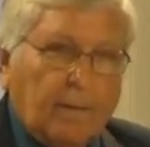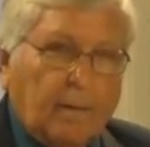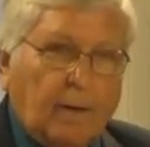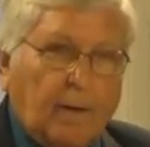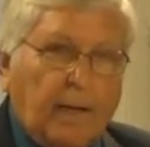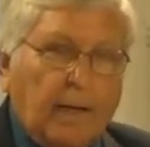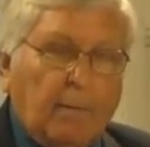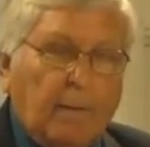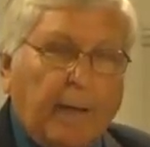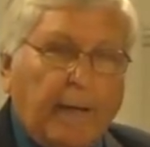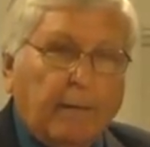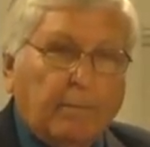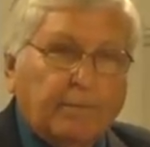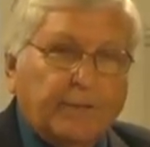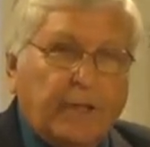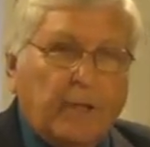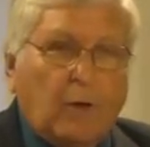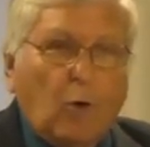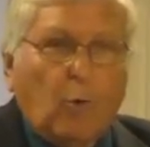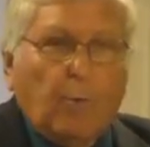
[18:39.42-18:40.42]
He may even
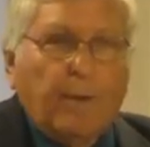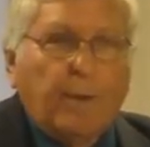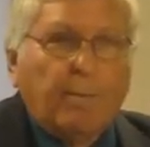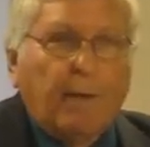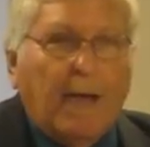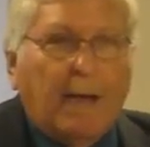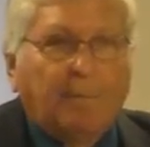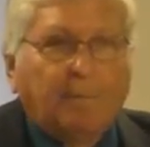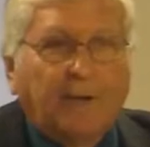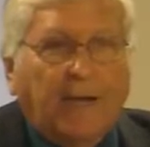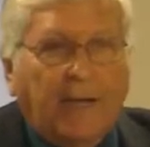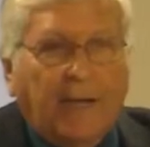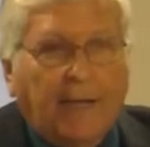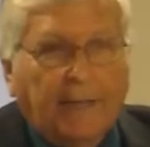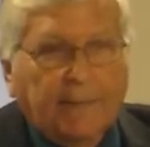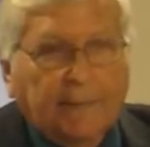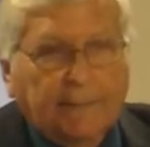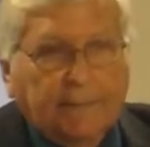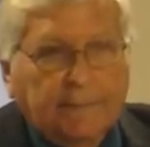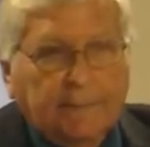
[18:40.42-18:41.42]
say, go be
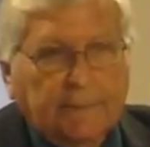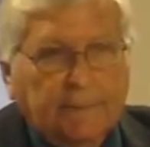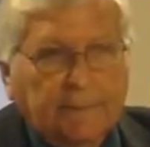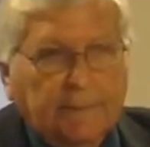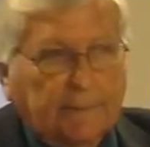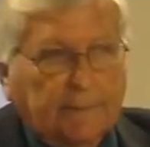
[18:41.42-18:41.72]
baptized.